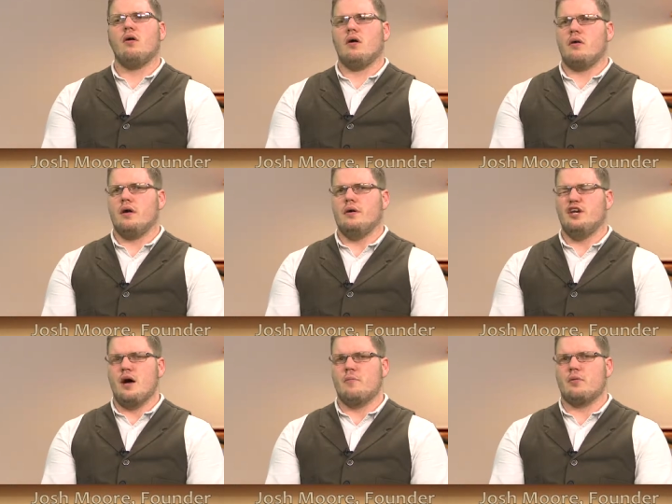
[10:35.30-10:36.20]
are a
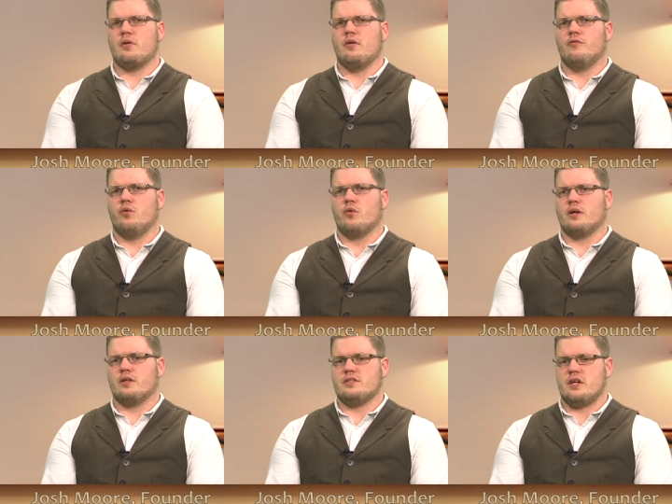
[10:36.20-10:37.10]
number of
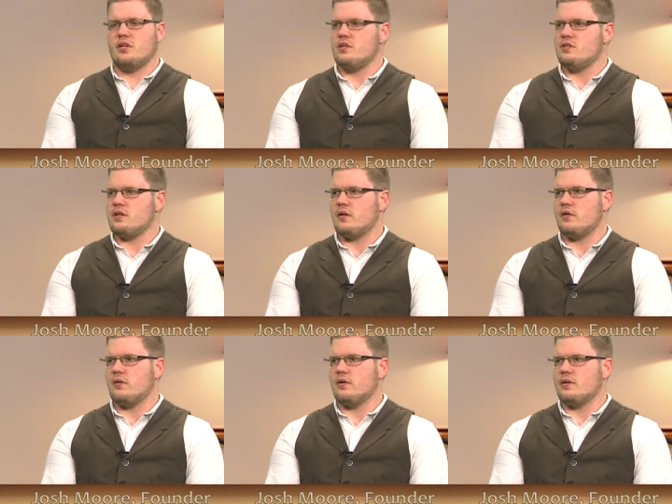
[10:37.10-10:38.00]
organizations that
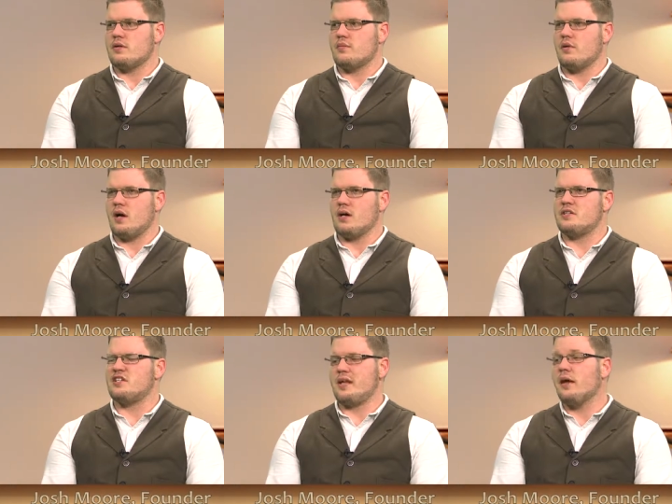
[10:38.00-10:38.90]
are uh,
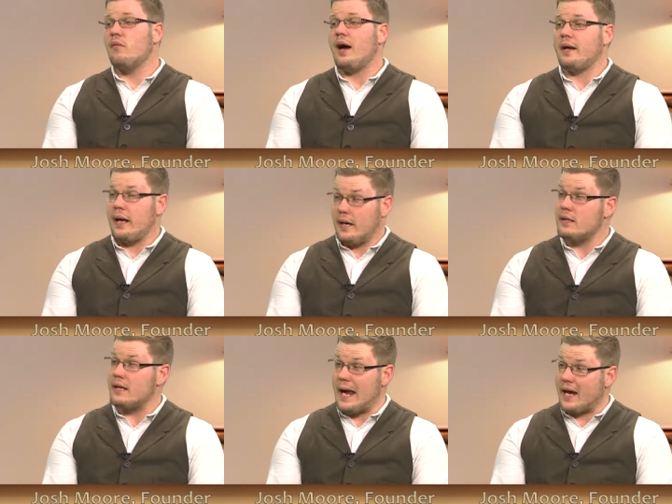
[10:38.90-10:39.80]
statewide
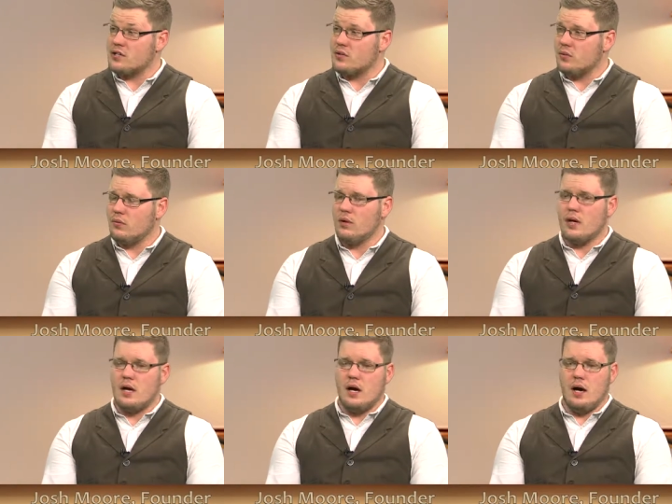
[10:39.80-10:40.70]
and national.
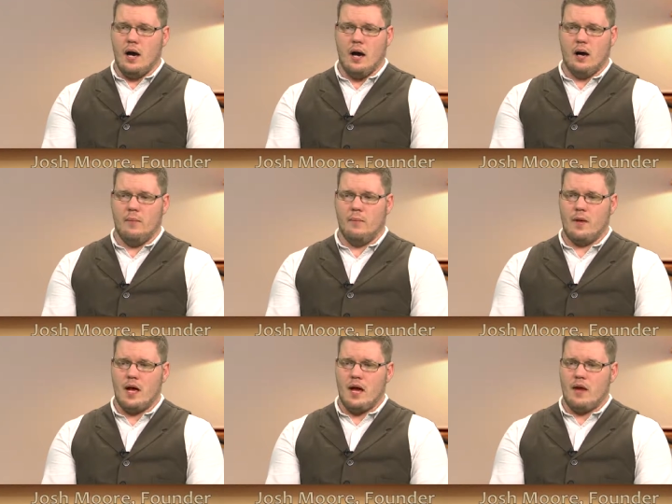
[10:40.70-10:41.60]
Um,
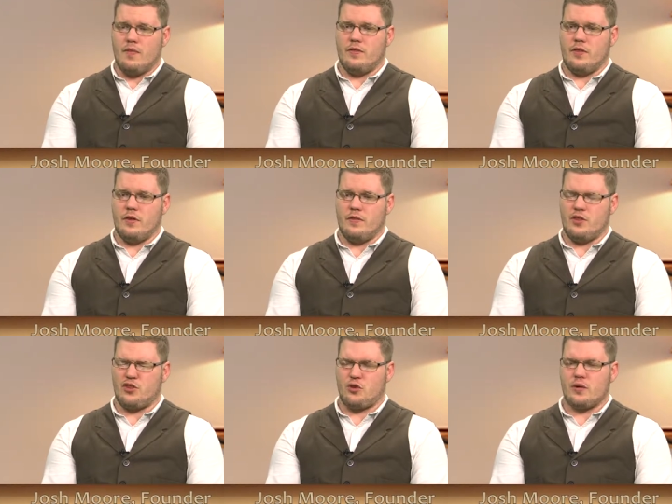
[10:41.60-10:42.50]
the
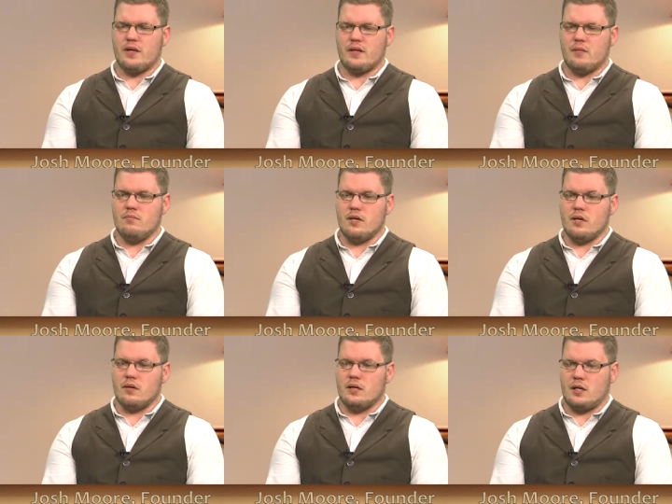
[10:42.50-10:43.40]
the three that
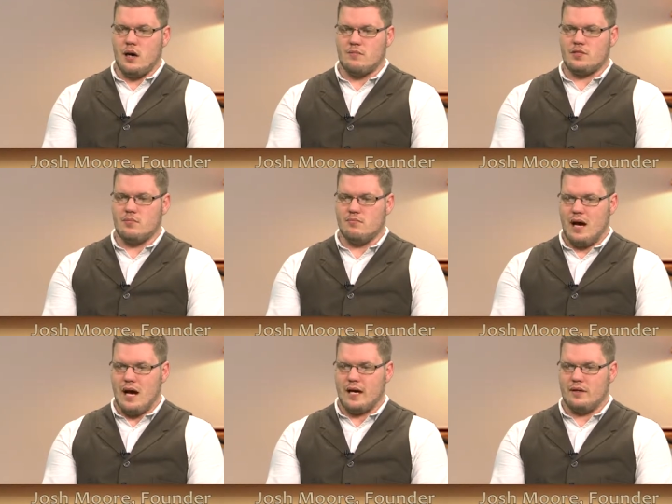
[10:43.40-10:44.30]
immediately come to
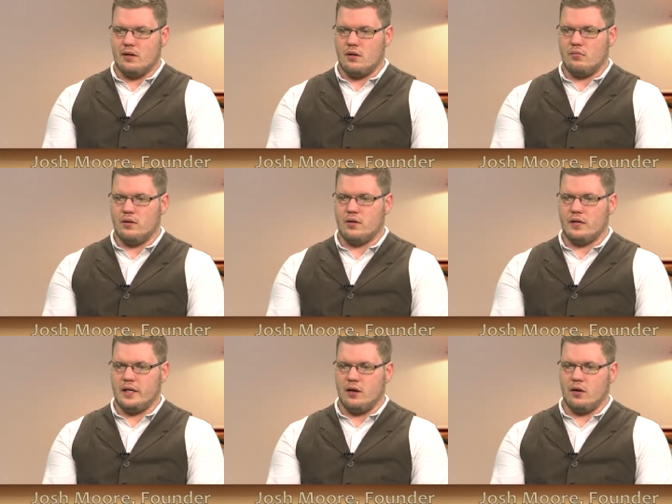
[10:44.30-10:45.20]
mind
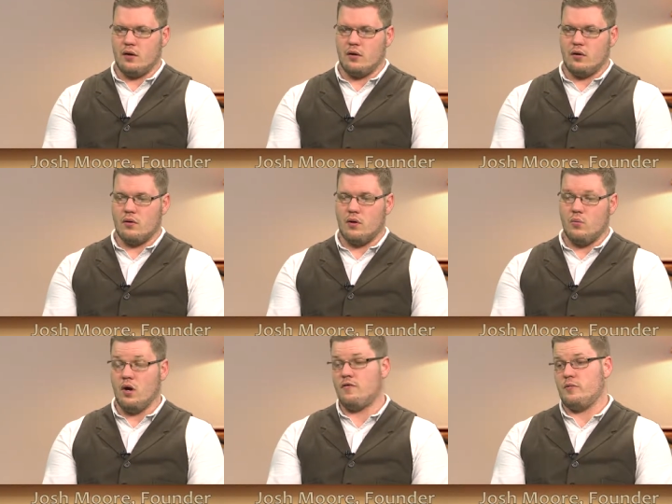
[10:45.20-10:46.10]
really are, uh,
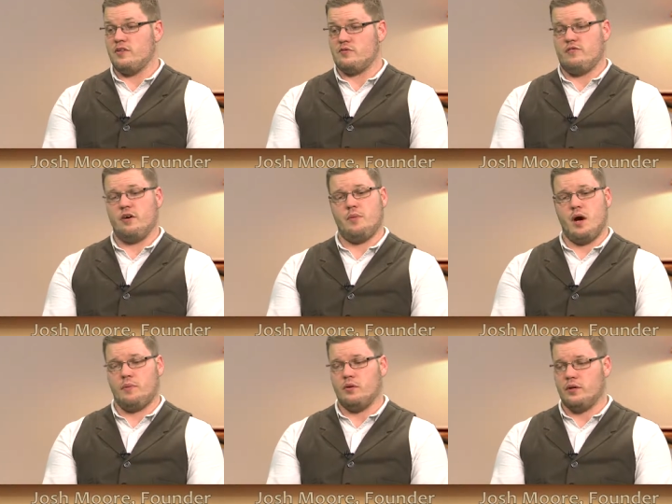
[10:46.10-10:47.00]
one of them is very
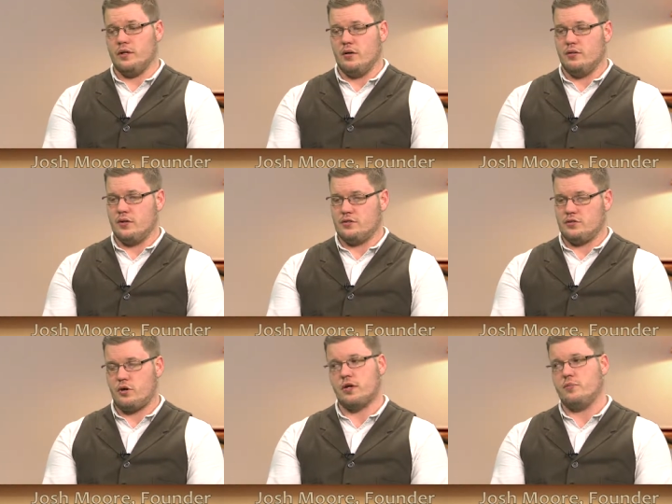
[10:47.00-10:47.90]
popularly known, it's
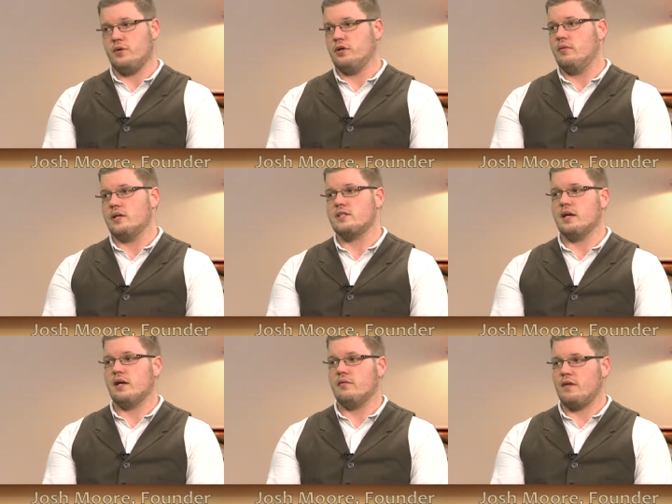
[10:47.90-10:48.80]
Turning Point U S
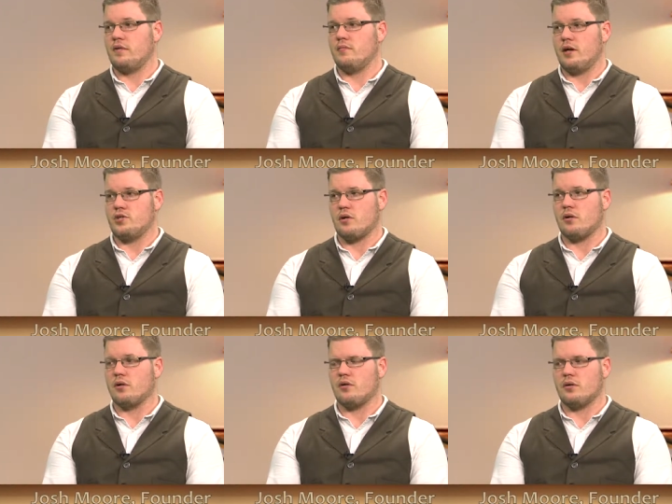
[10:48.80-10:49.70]
A, founded by
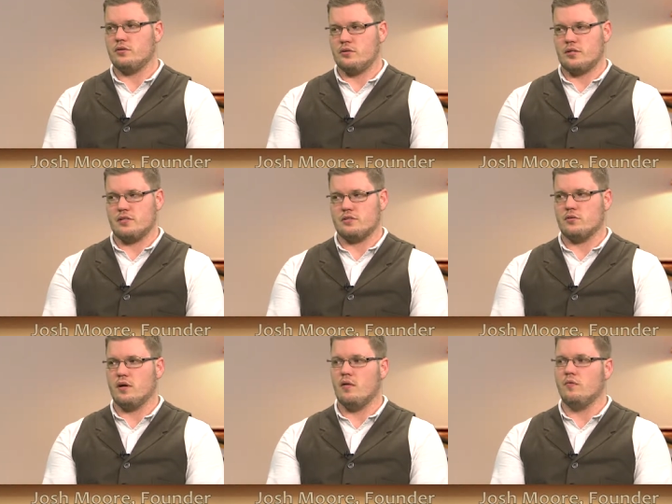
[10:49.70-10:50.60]
Charlie Kirk in two thousand
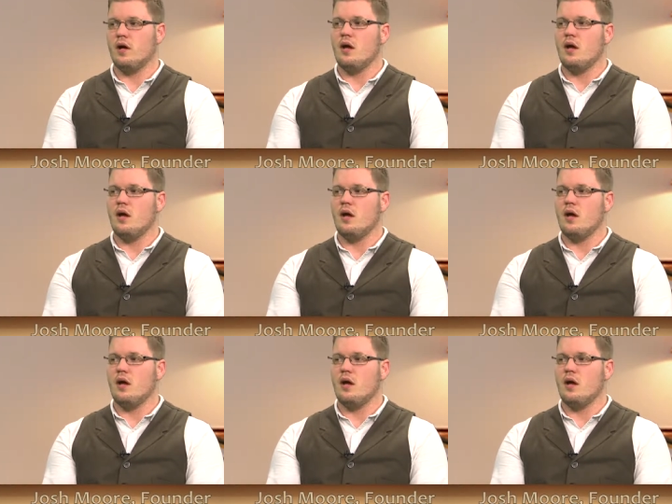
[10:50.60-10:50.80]
twelve.